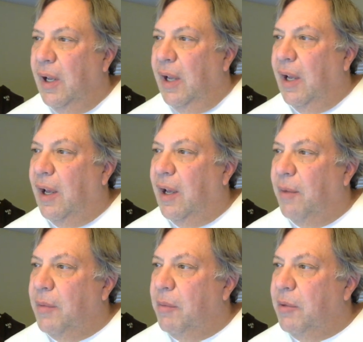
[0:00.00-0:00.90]

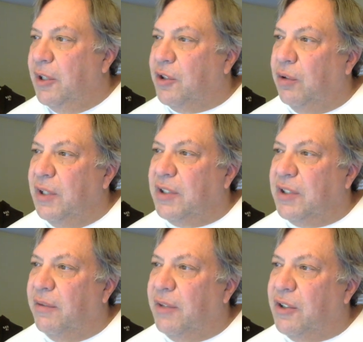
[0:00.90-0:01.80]
Remember, there's
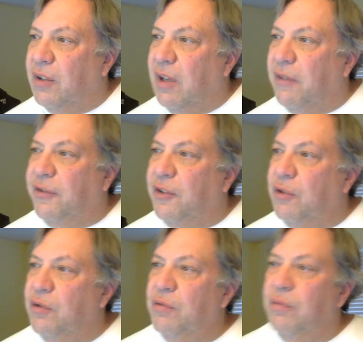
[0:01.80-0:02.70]
only a
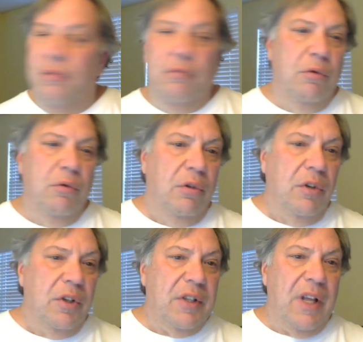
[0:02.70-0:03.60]
few
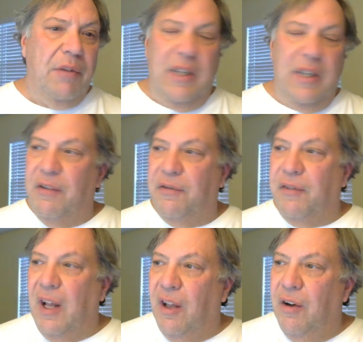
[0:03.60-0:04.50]
rules that we need to
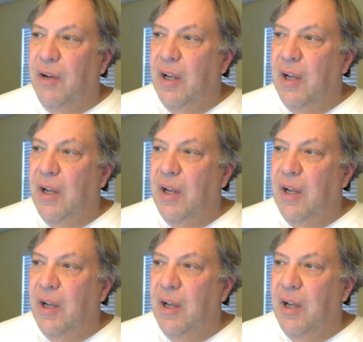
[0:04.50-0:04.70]
follow.